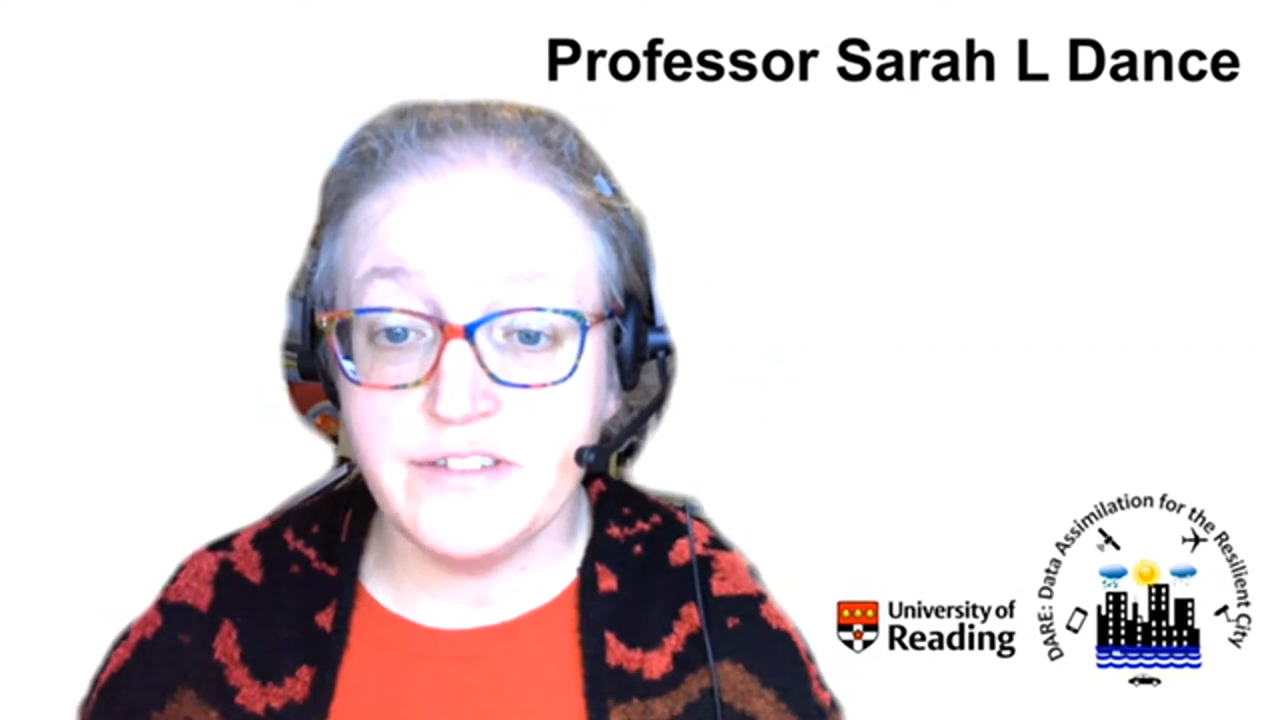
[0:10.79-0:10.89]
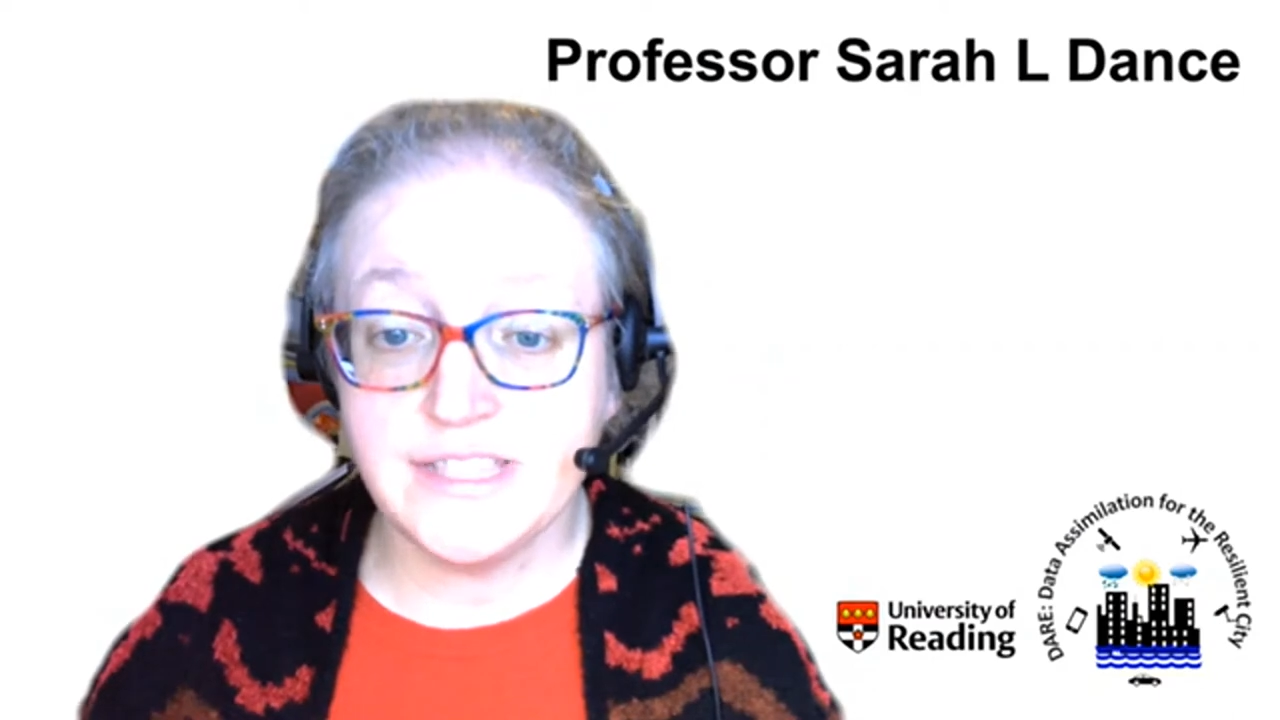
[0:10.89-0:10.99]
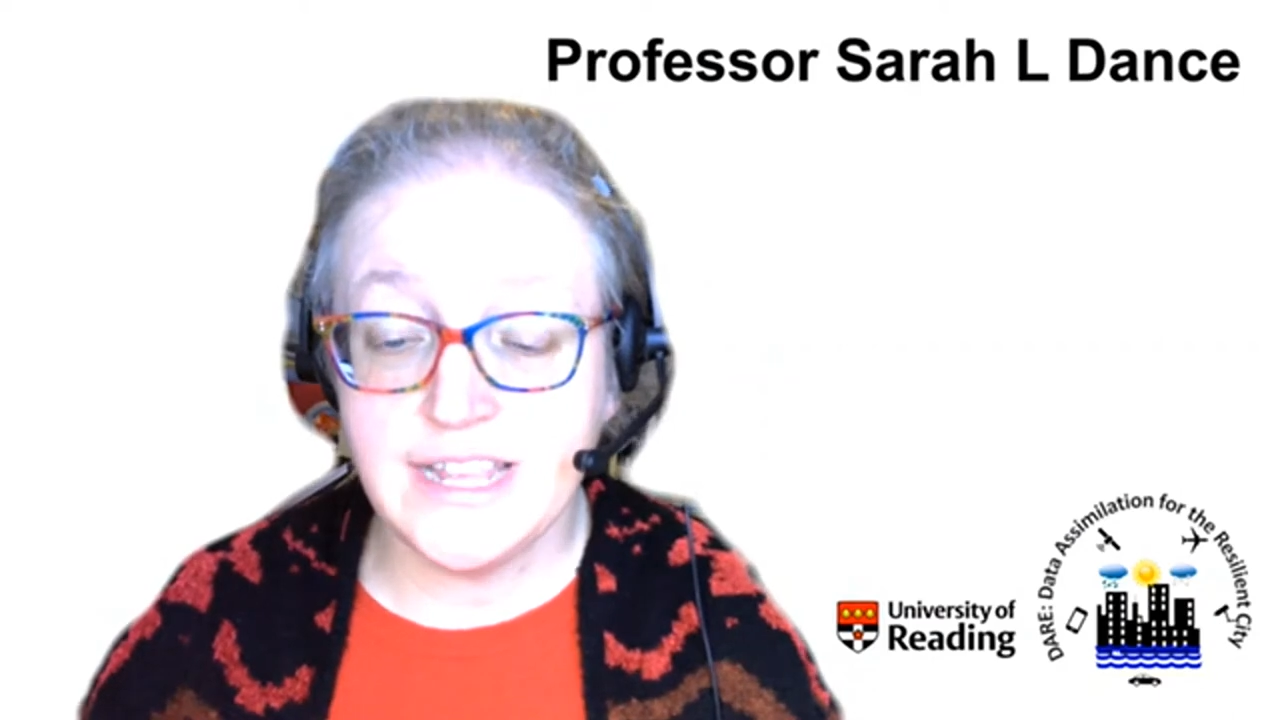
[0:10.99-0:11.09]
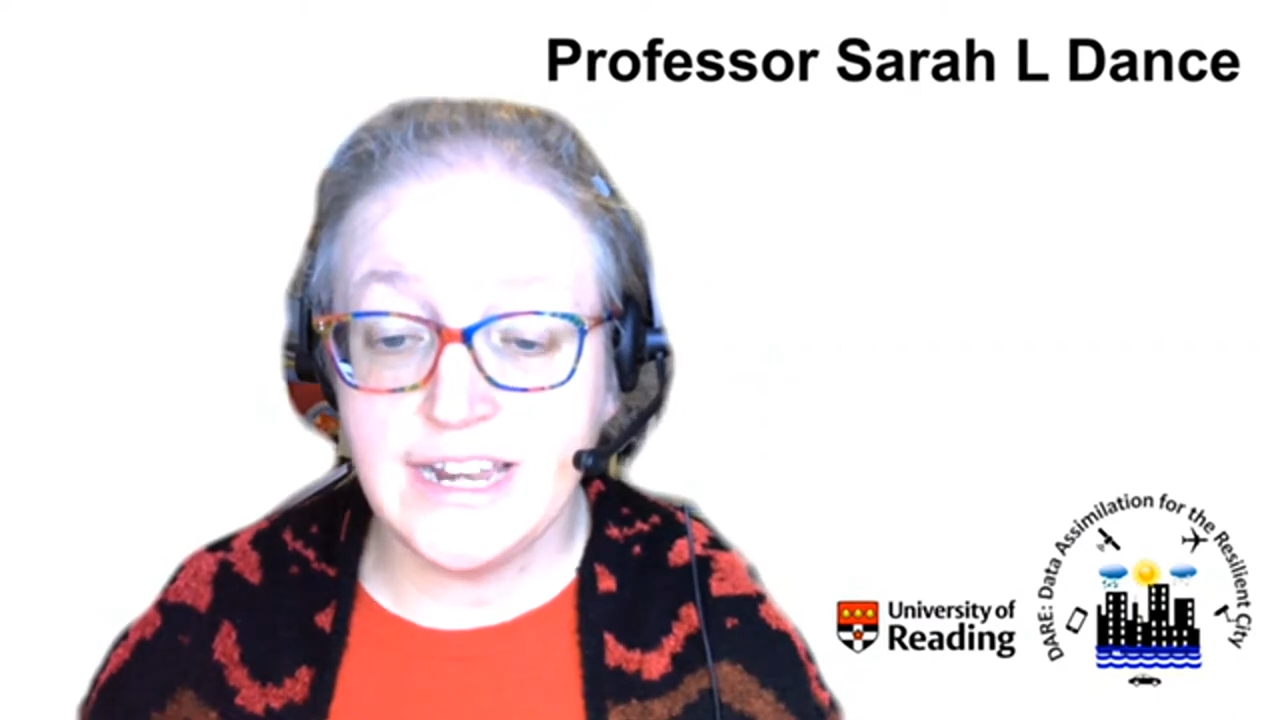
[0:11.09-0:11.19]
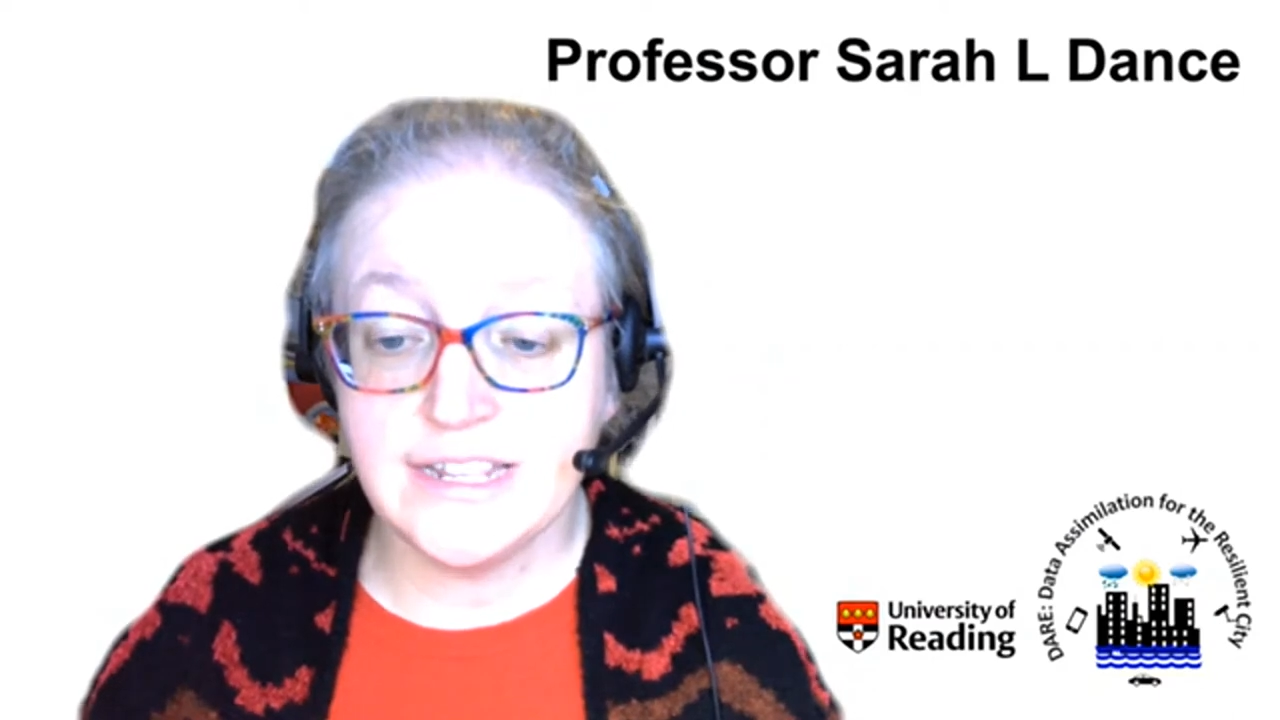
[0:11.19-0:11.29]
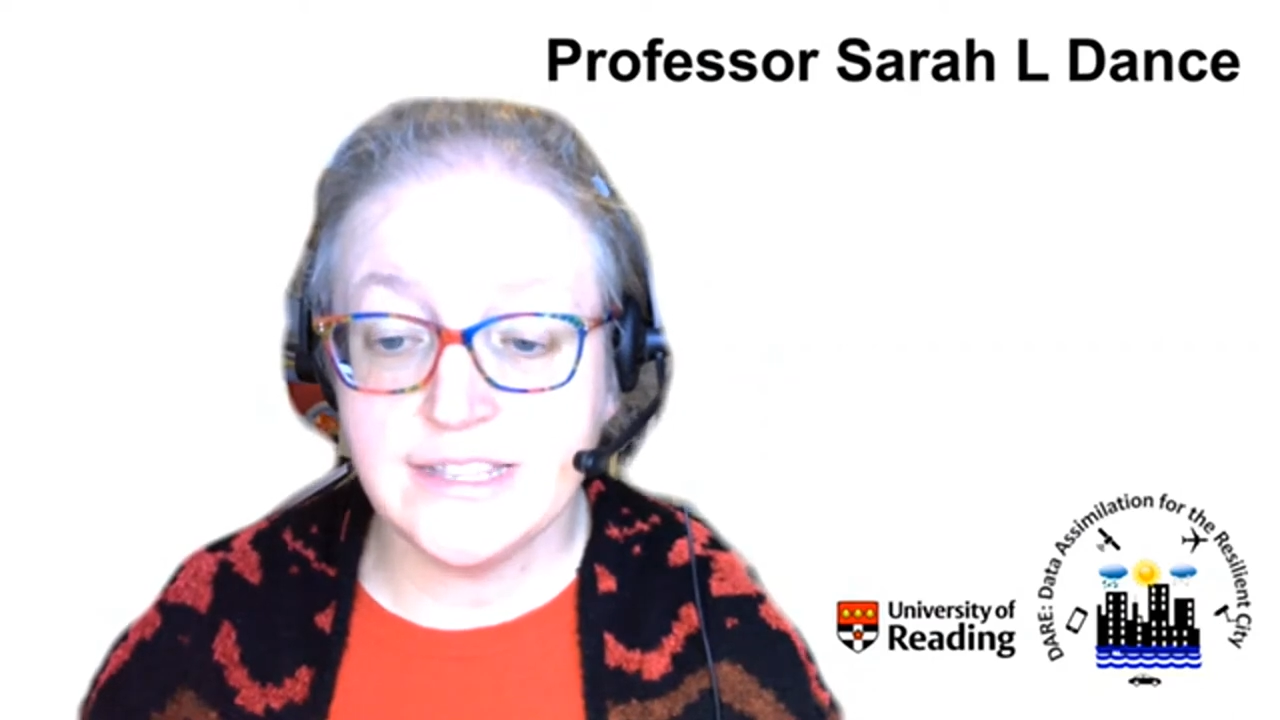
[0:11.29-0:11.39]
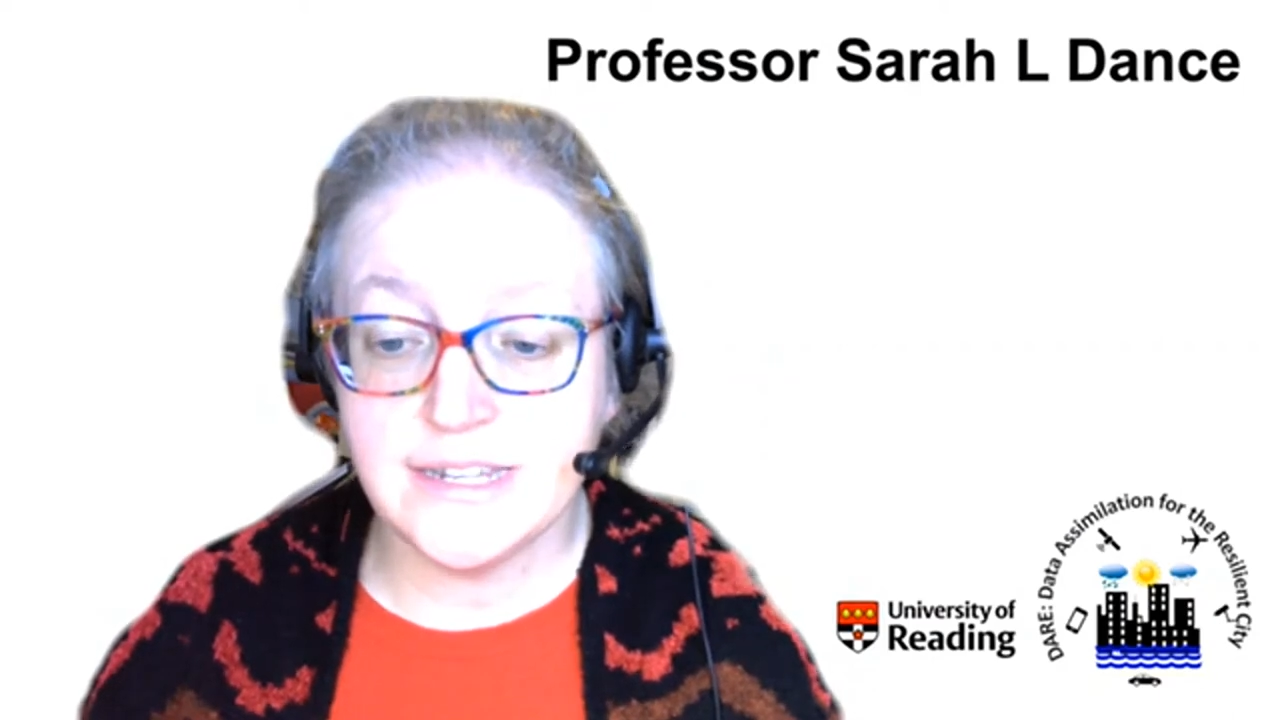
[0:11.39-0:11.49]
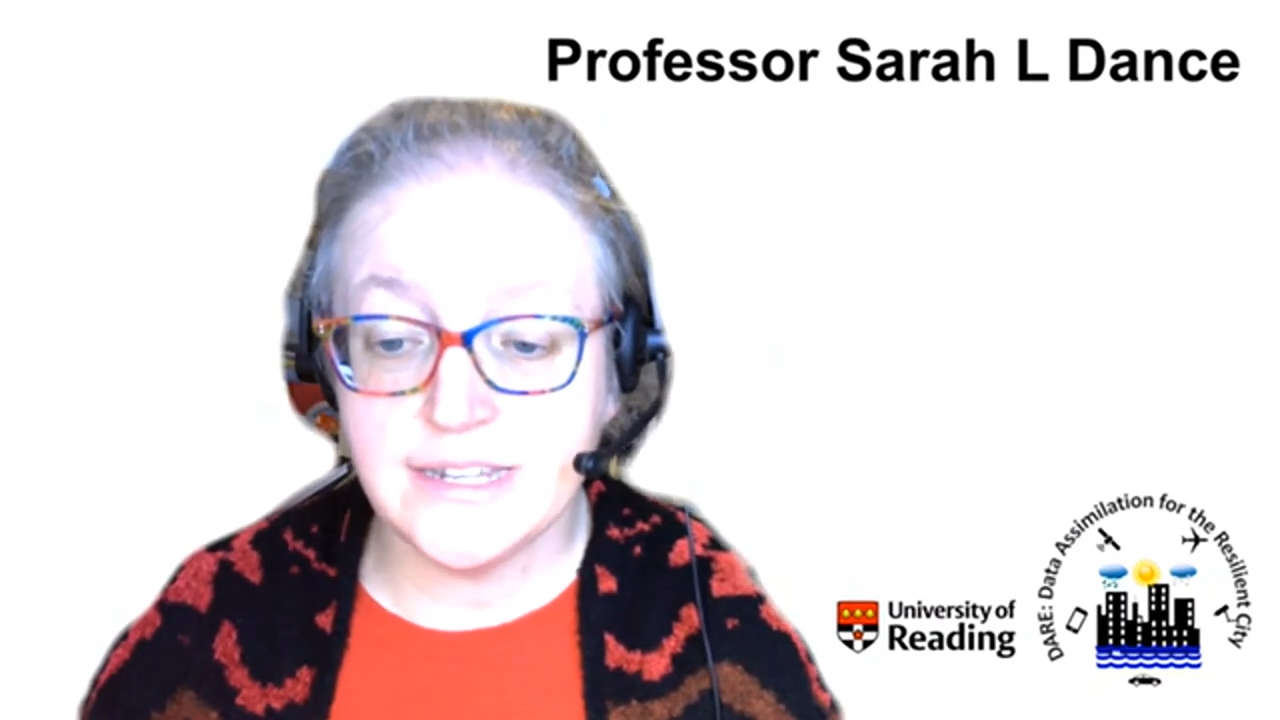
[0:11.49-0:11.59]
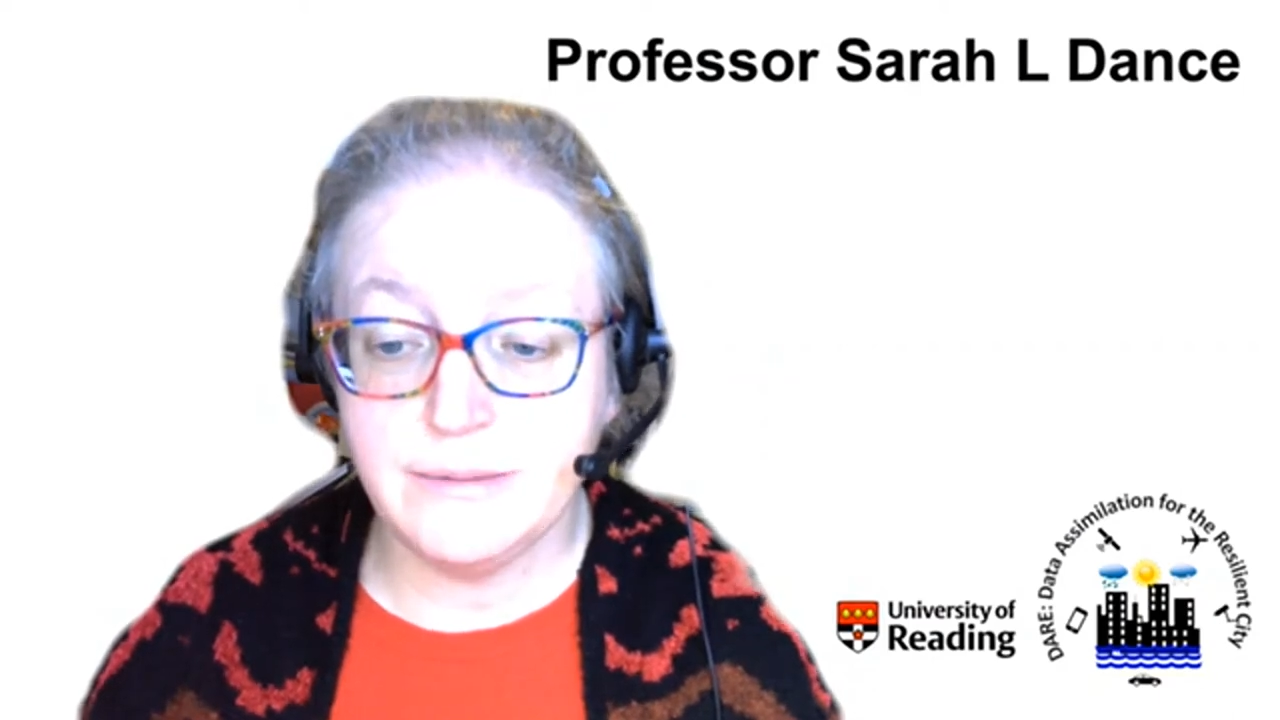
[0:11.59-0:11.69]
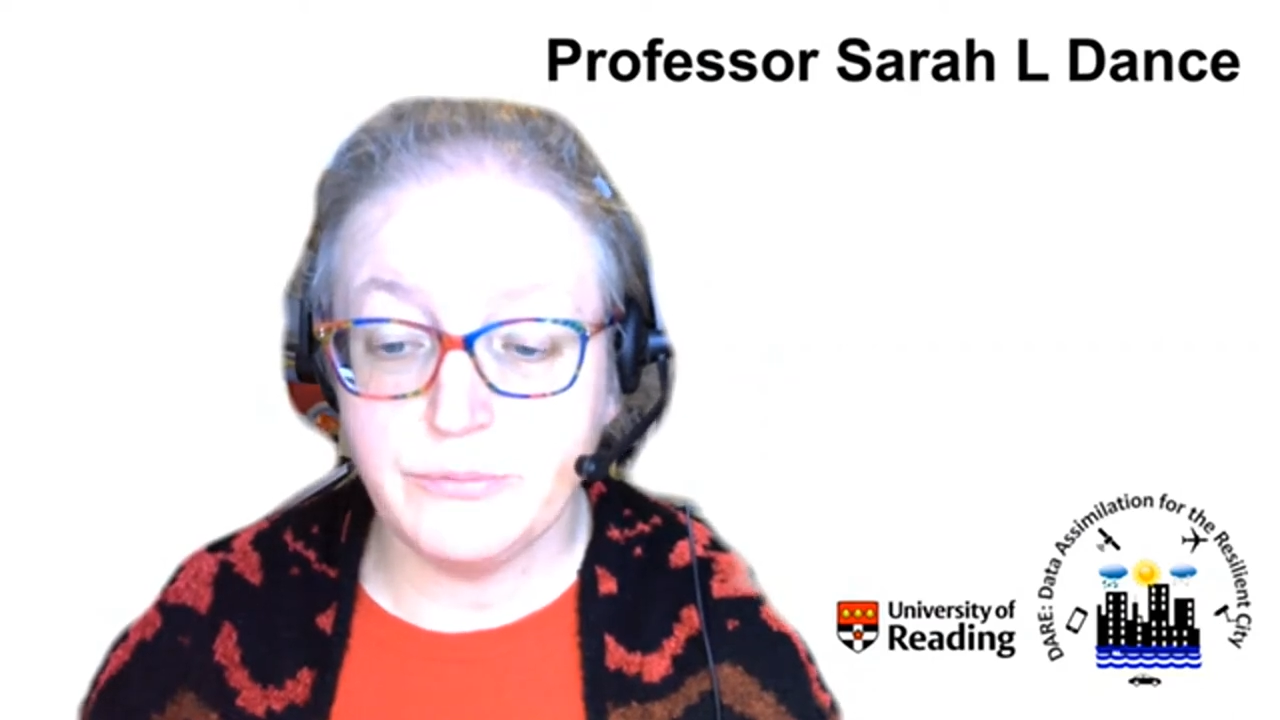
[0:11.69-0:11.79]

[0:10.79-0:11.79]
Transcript: Resilient City